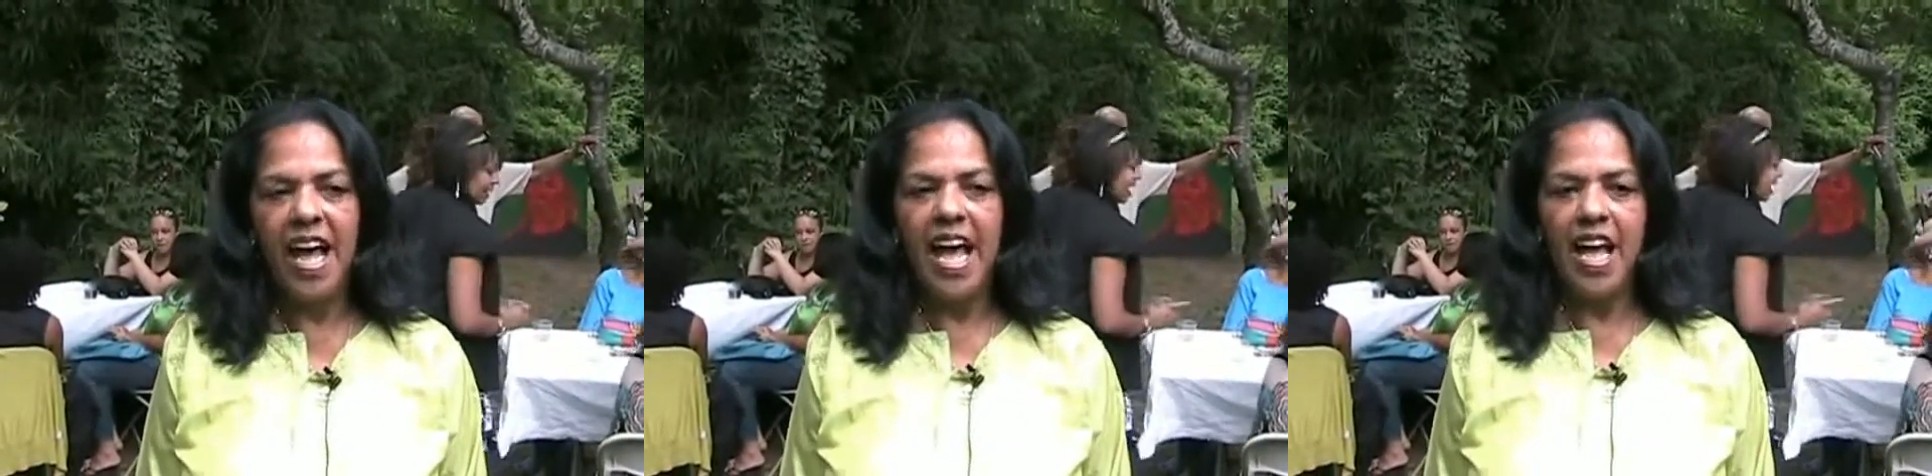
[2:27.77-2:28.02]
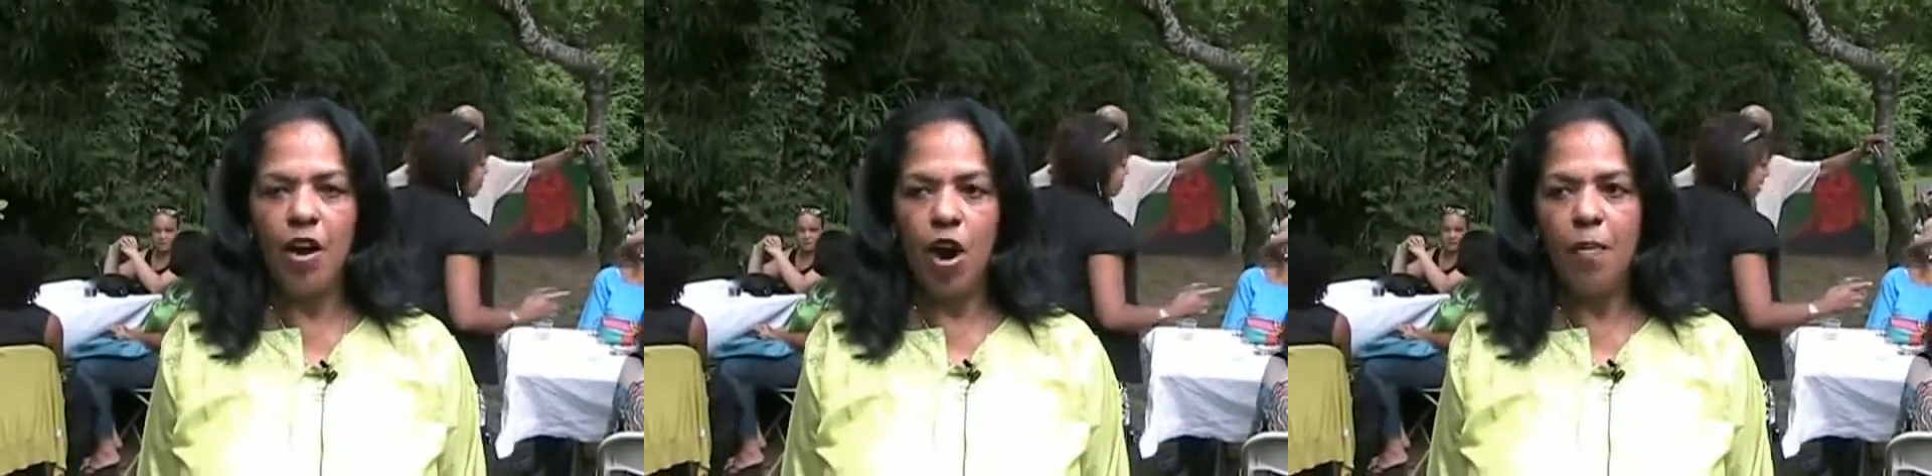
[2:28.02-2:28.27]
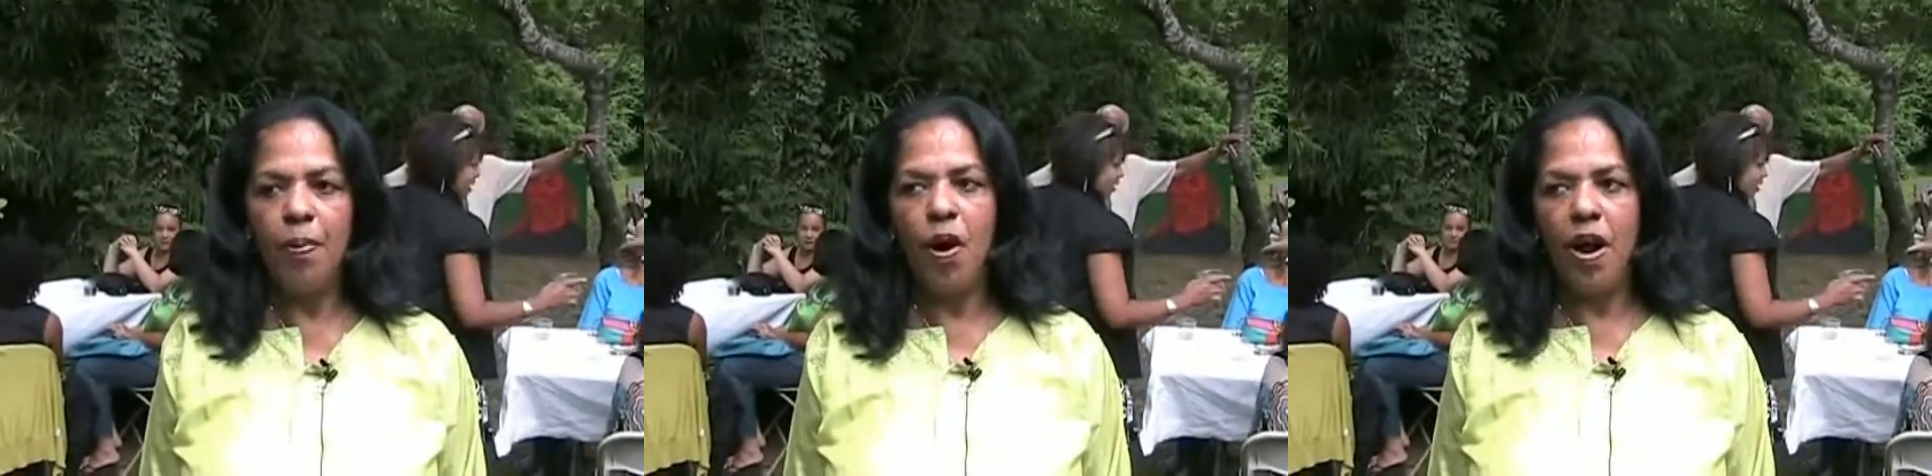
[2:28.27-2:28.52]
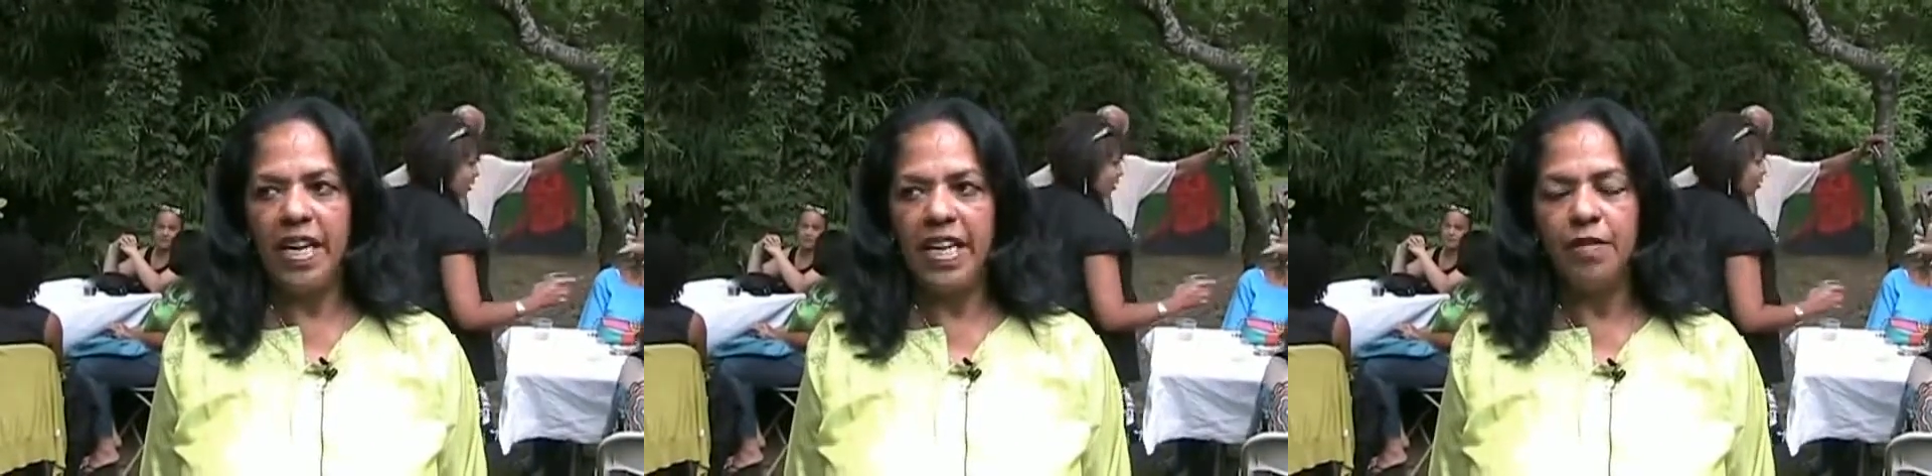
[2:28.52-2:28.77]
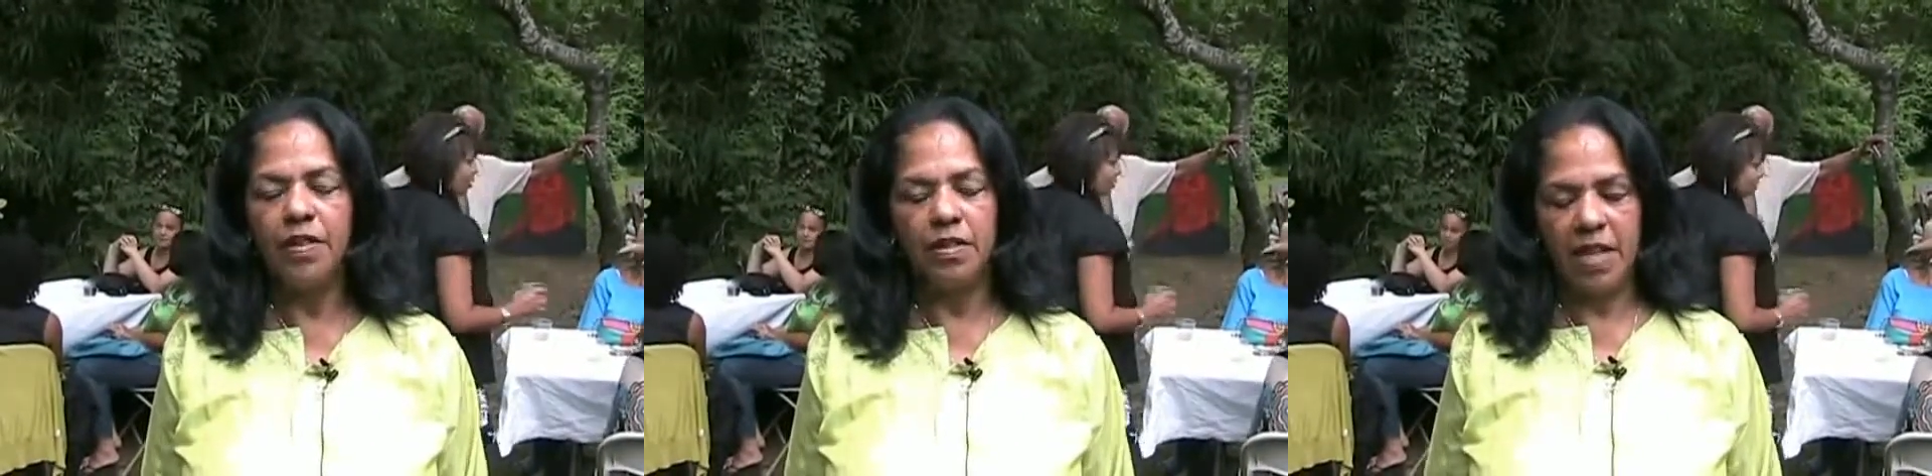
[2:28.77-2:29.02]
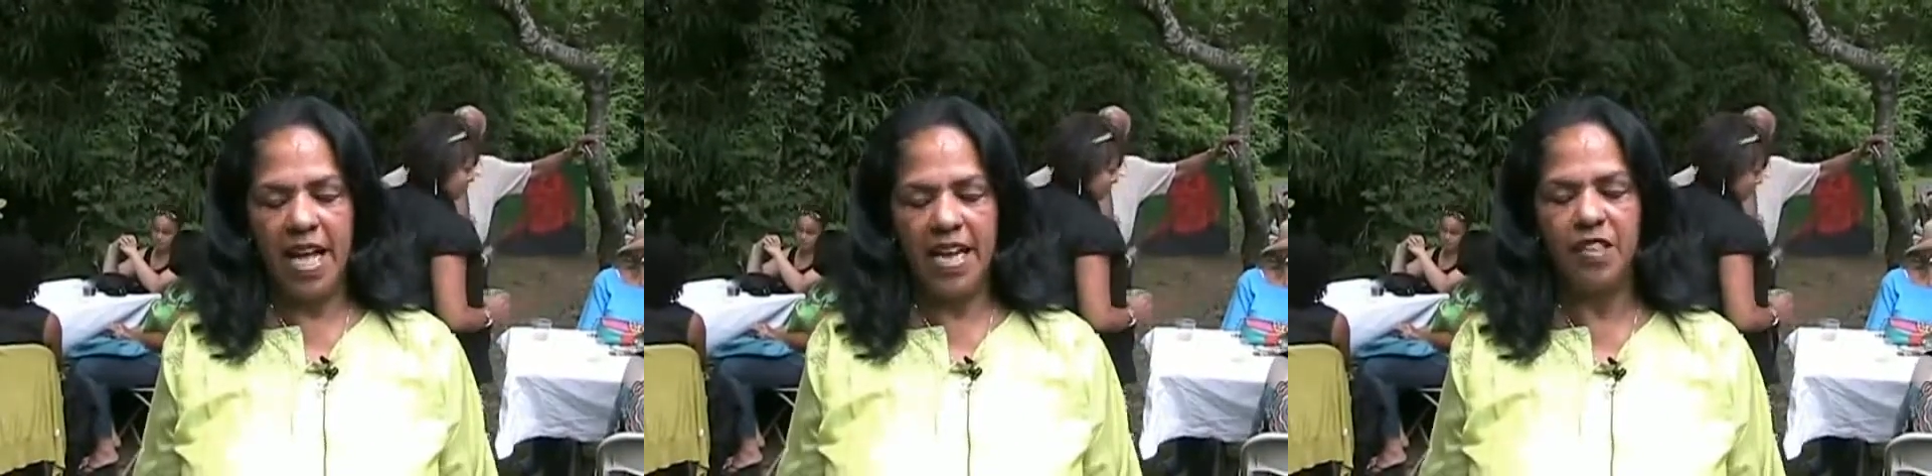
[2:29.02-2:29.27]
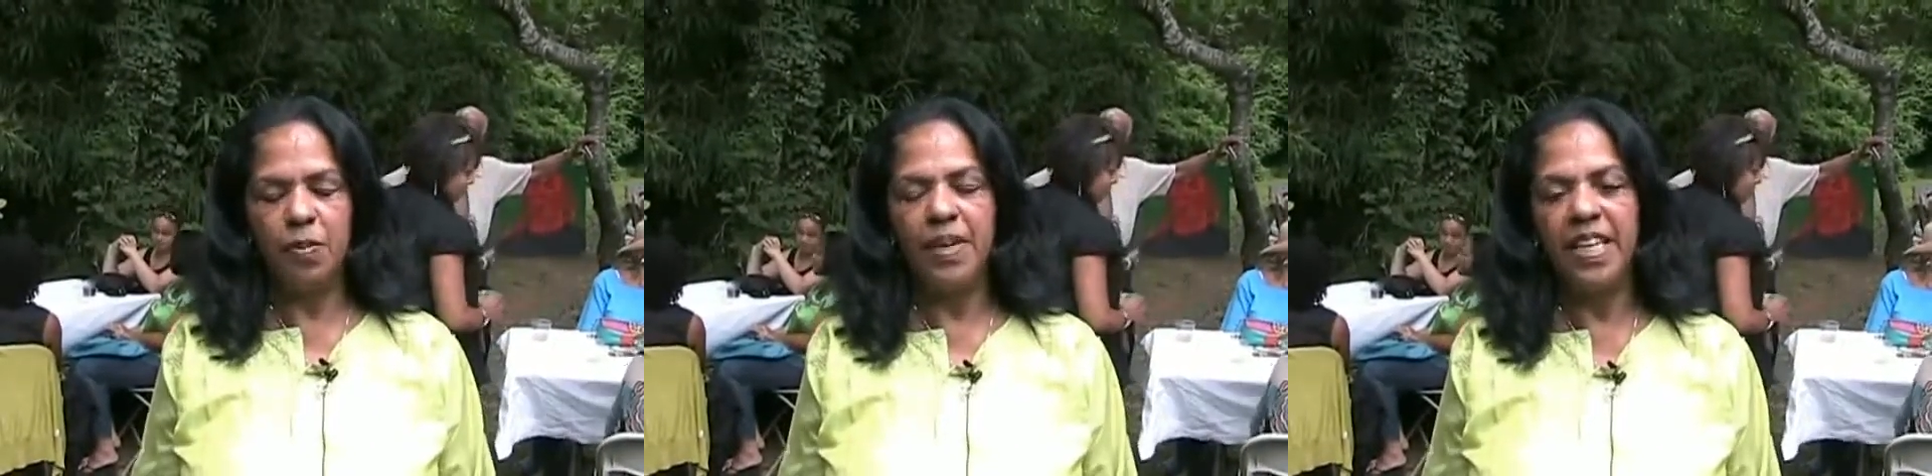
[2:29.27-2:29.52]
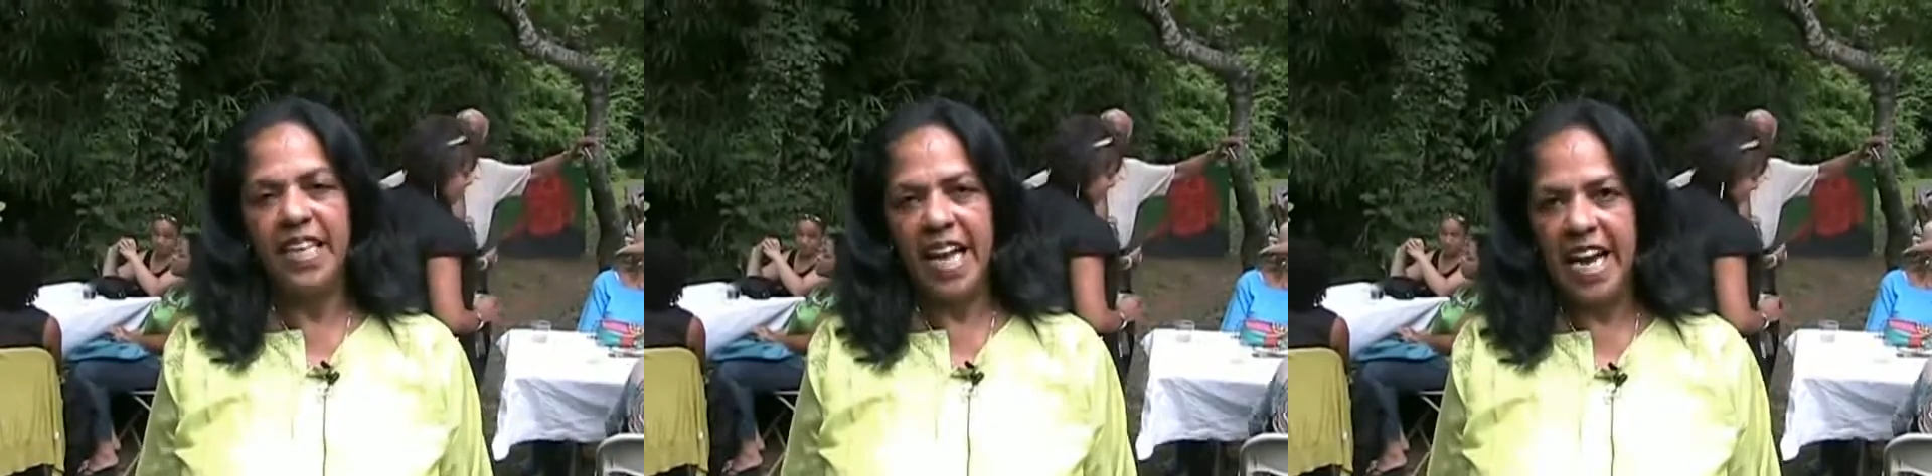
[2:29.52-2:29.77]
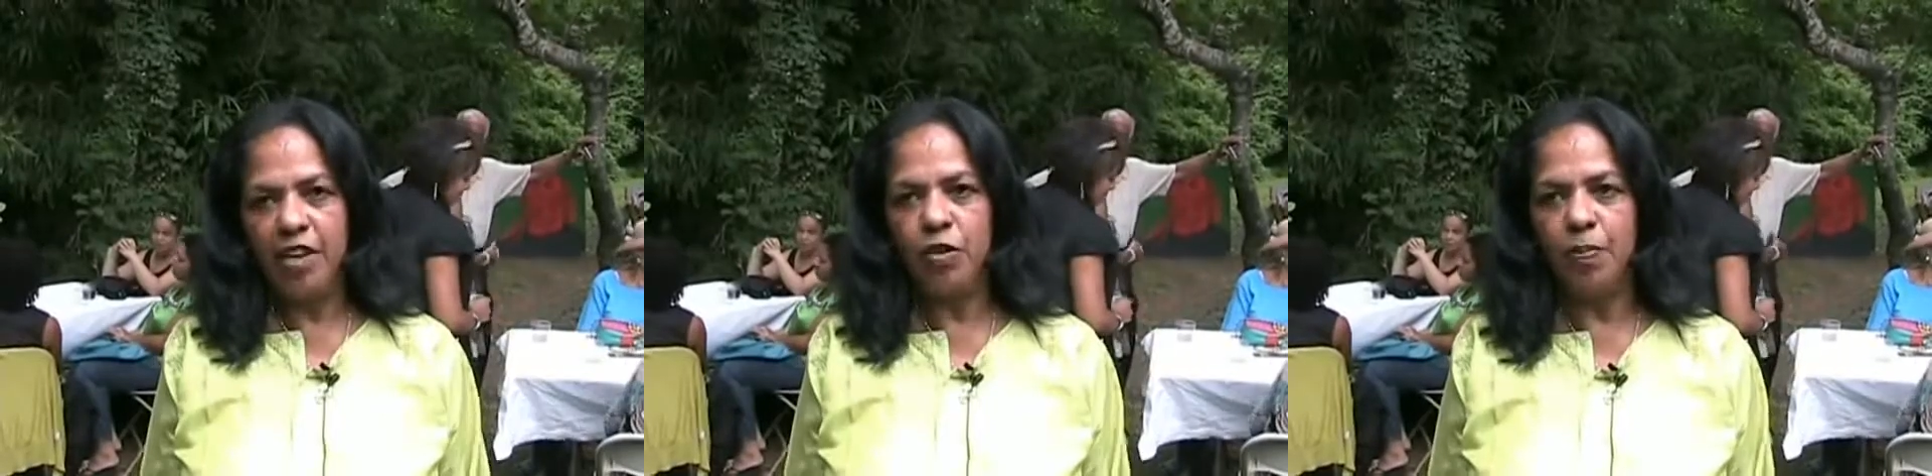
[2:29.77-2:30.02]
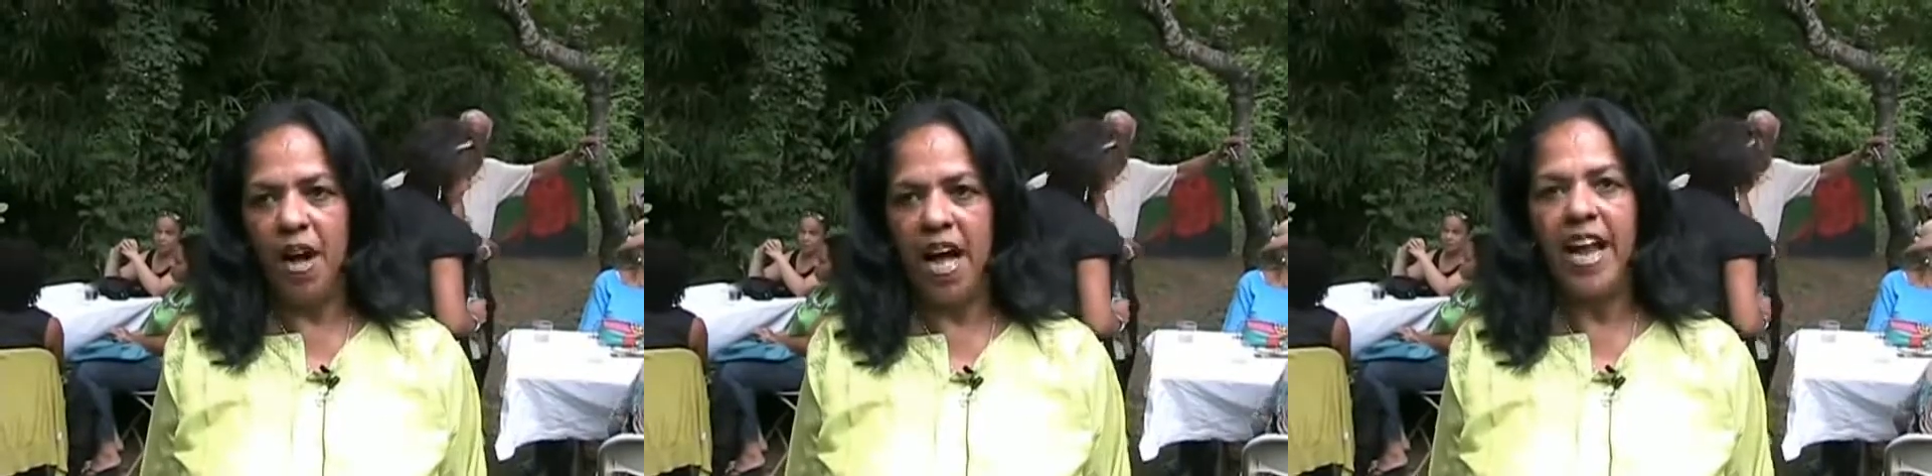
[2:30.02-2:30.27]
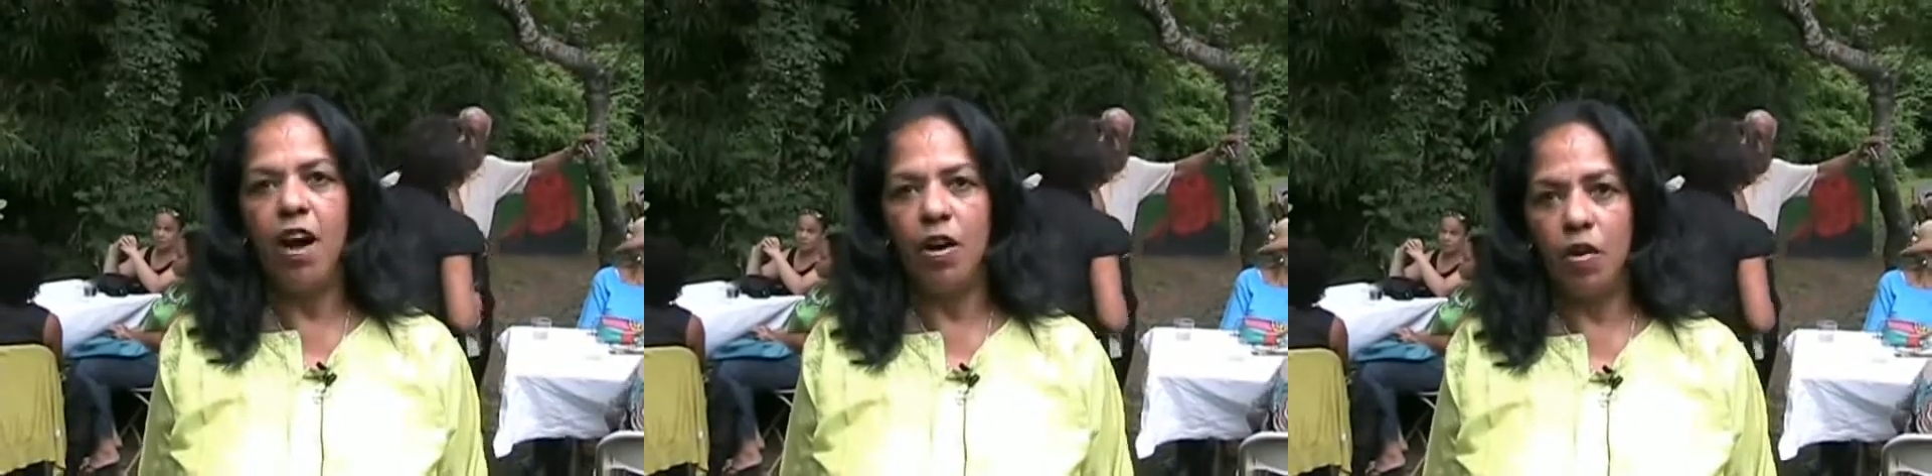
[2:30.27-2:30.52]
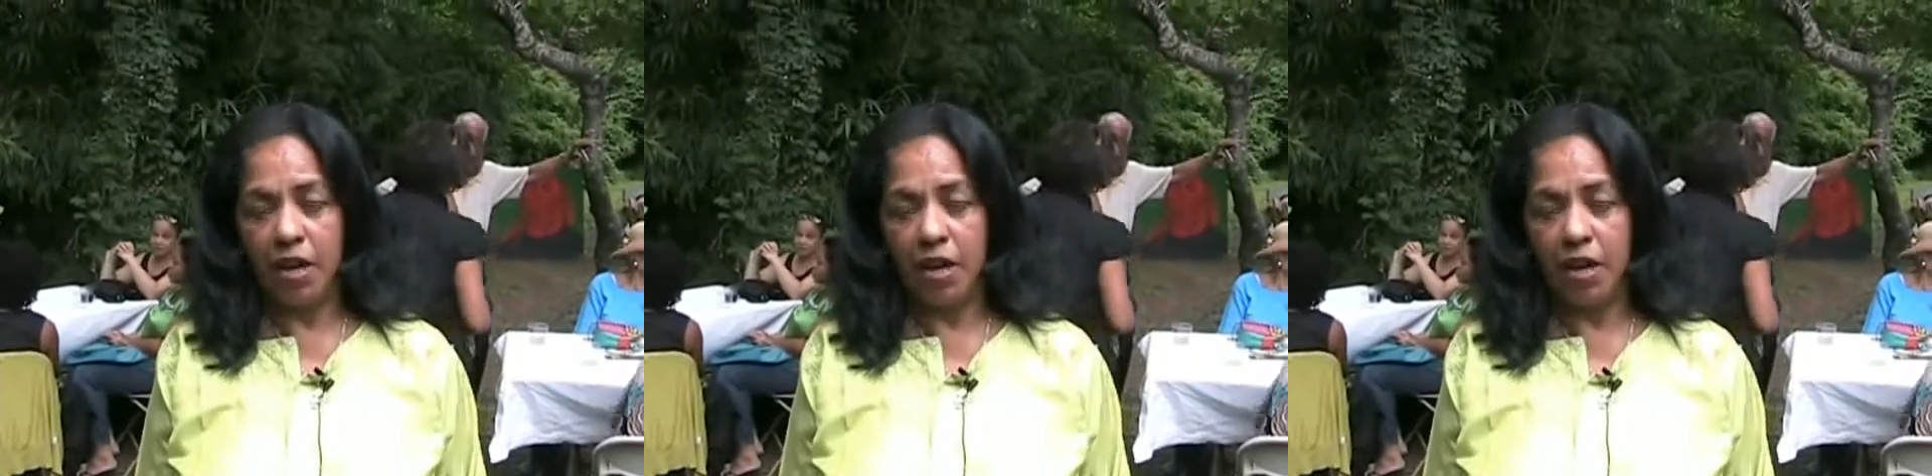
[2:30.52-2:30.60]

and our party, and it's being catered by our